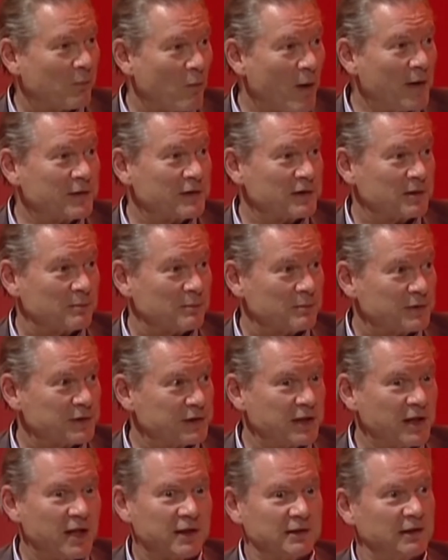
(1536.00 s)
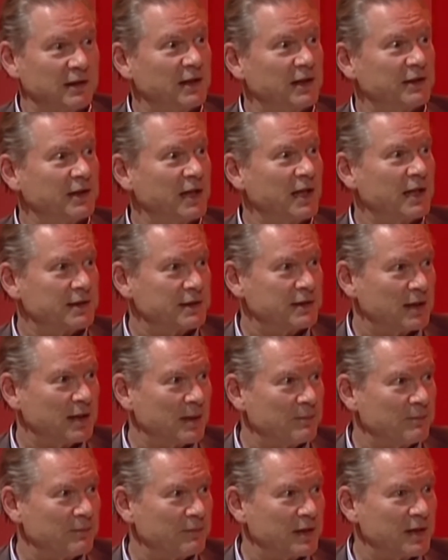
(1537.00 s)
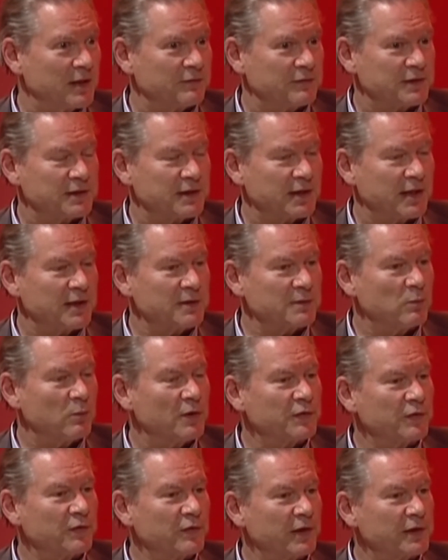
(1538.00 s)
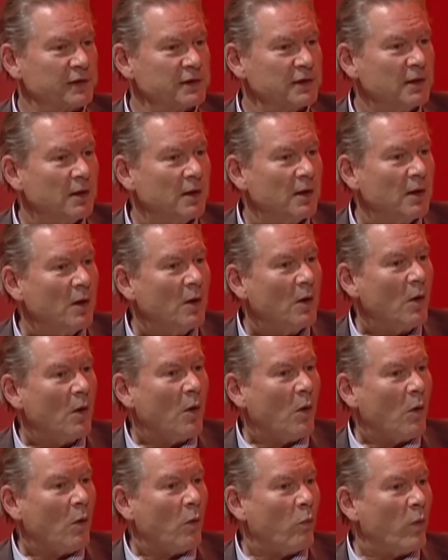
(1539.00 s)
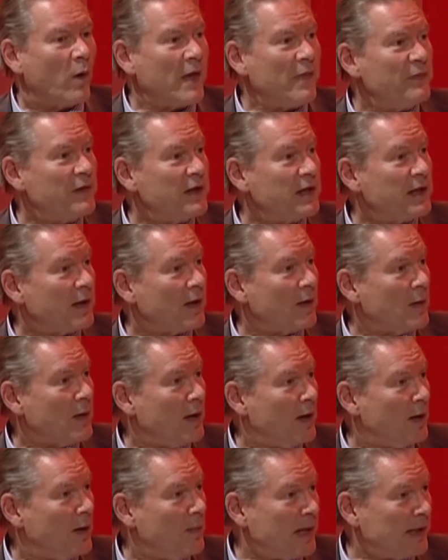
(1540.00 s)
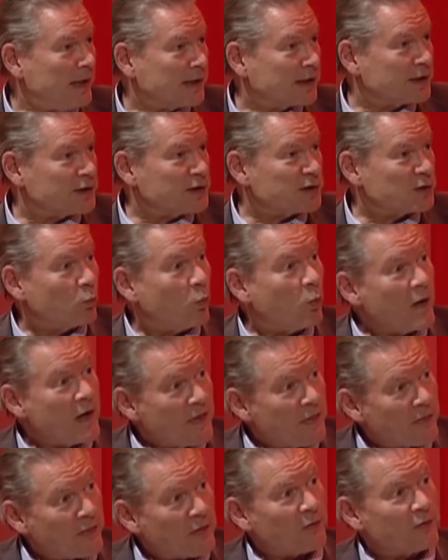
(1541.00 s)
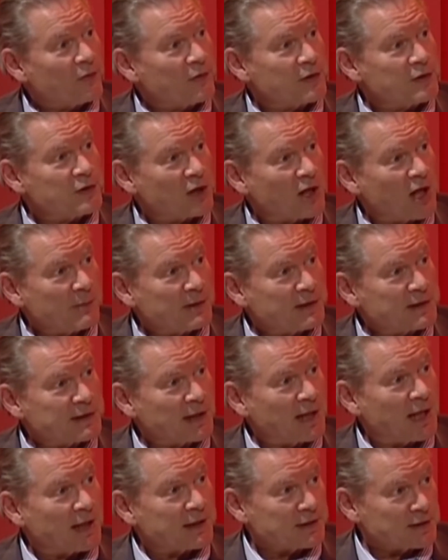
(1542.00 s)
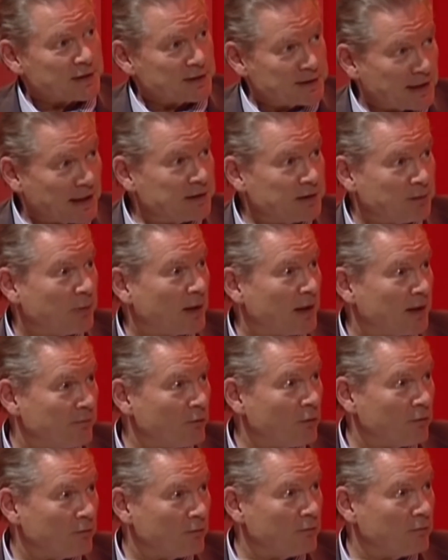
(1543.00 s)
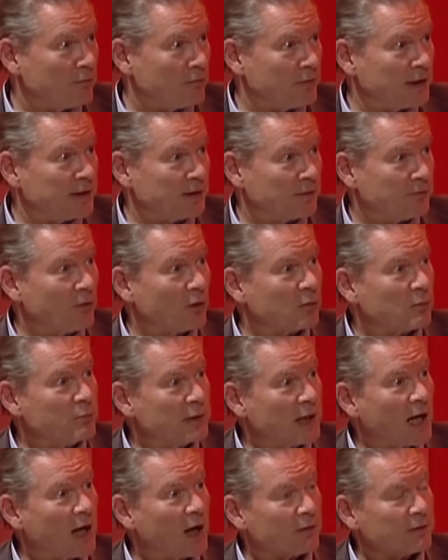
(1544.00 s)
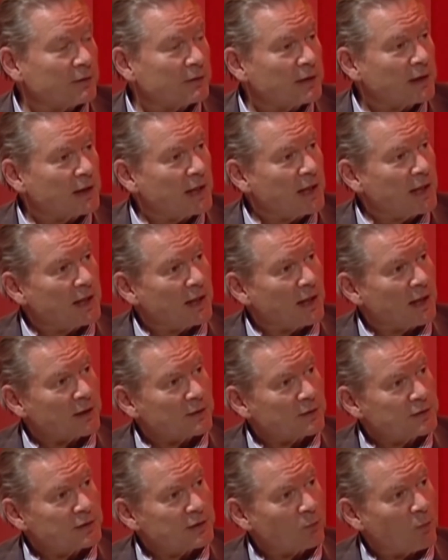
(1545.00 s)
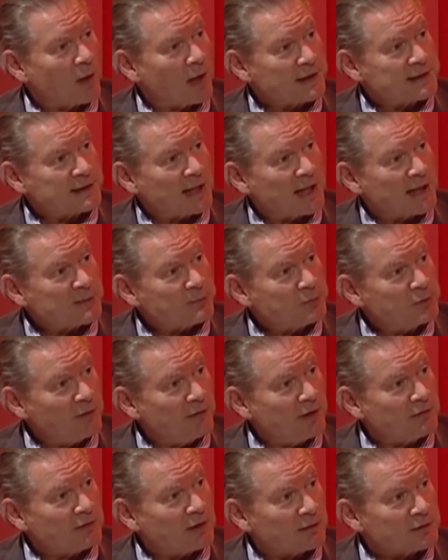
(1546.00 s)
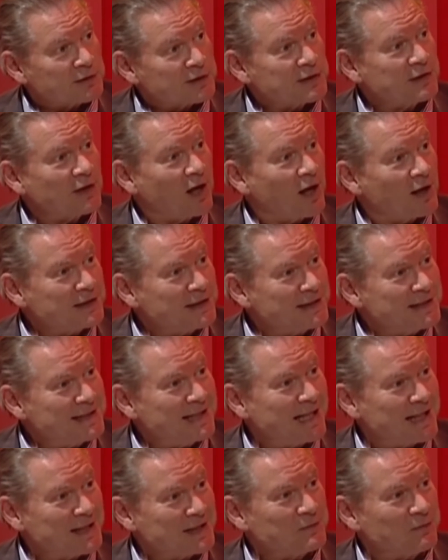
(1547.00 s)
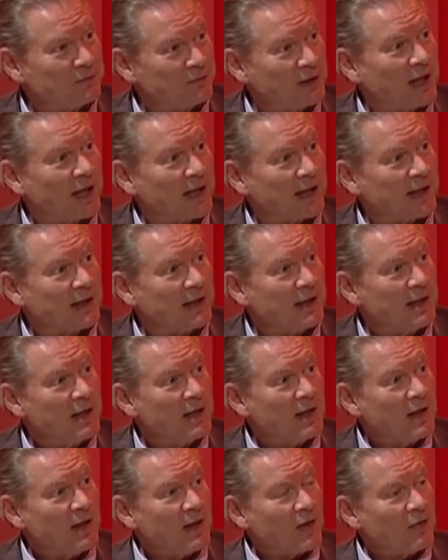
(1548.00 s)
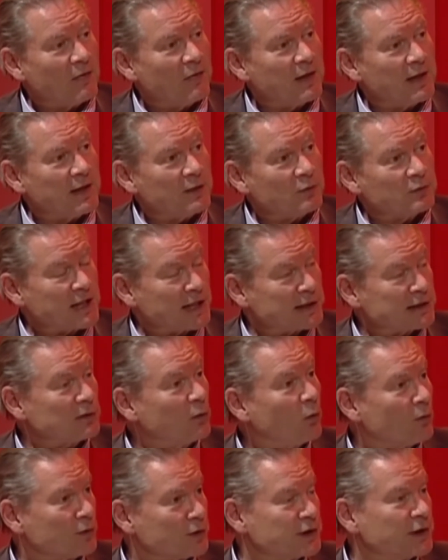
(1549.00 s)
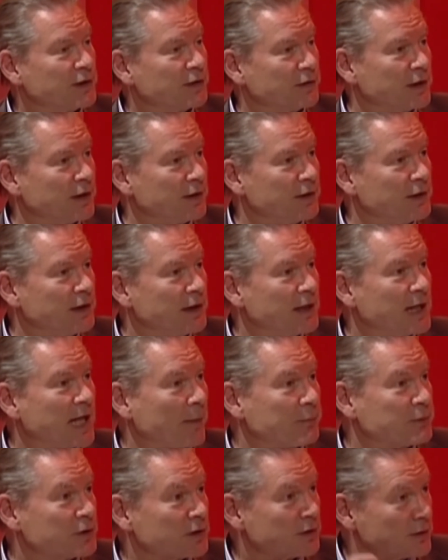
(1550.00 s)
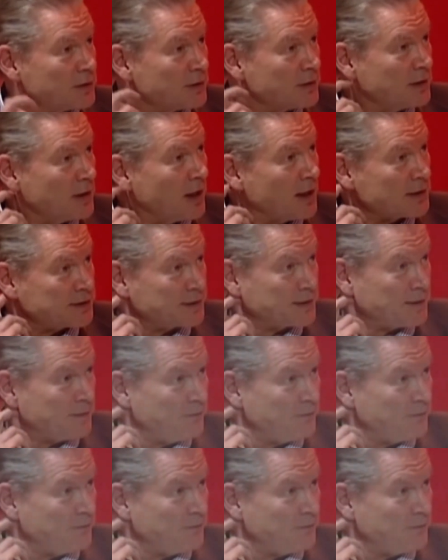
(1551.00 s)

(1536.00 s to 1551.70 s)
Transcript: One of them, certainly at that time, for heaven's sakes, was that when the Americans with the German scientists headed by Wernher von Braun mm. at White Sands Proving Ground started test flying, the test launching the, the captured Nazi